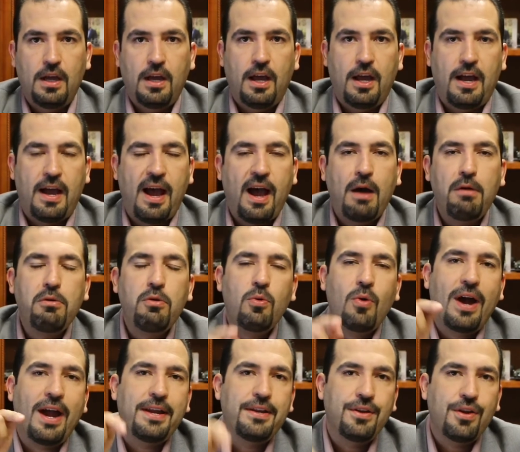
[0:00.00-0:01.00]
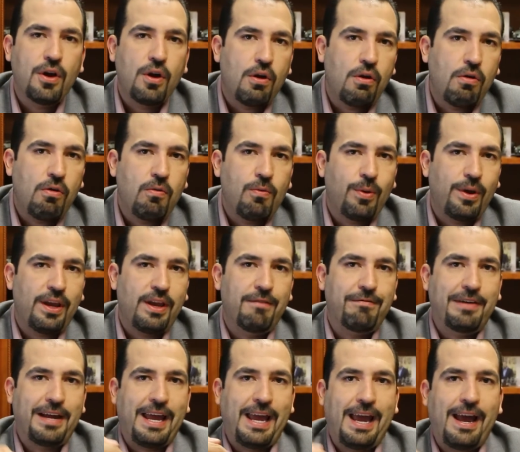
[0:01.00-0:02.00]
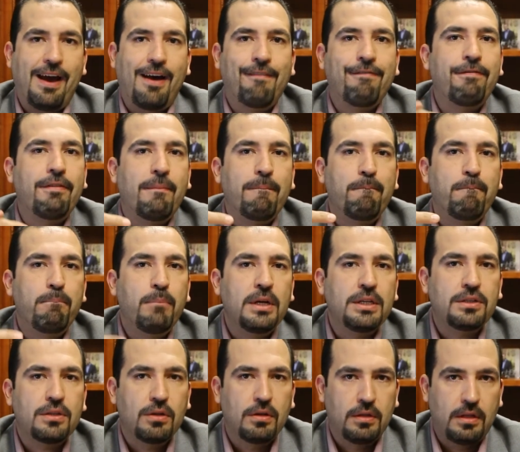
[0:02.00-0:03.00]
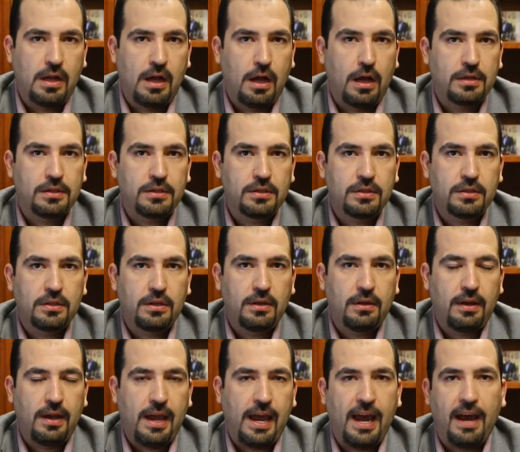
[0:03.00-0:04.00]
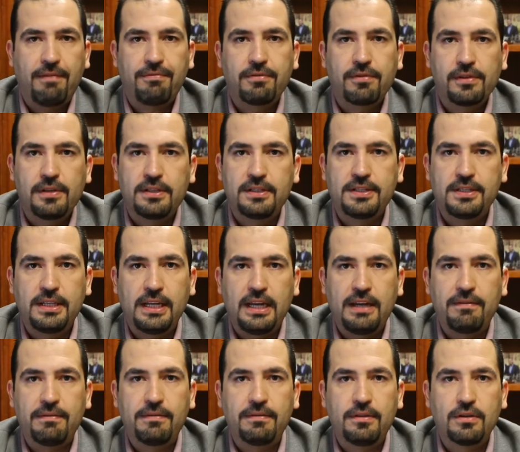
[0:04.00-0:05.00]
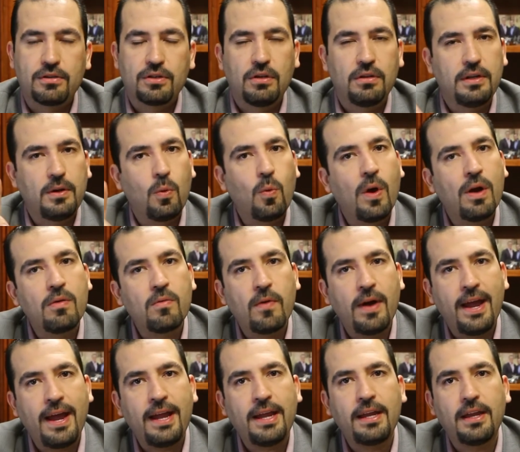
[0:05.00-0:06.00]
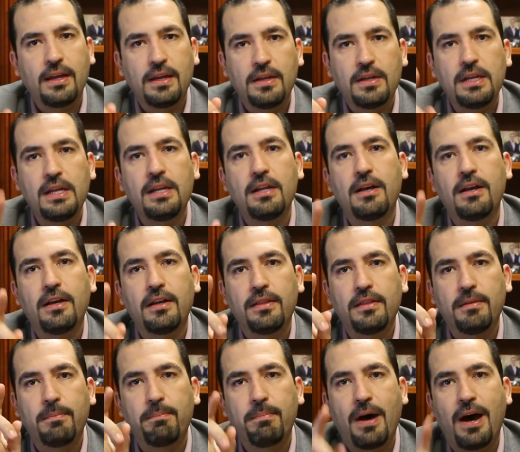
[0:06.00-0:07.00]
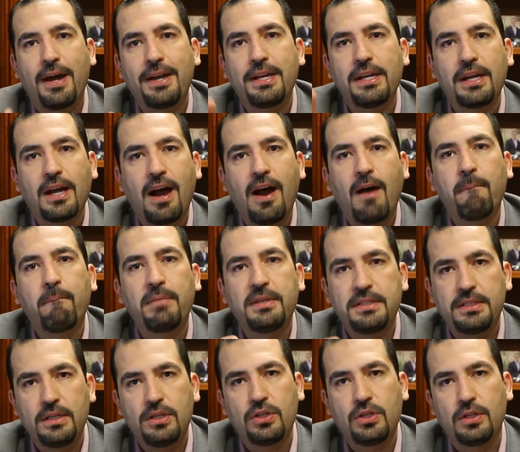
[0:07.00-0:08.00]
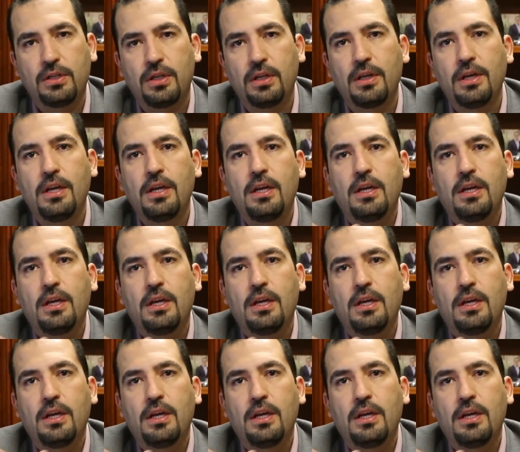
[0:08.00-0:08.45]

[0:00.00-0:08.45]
How do I know if I have muscle loss after the sleeve? There's only one way. You need the body composition.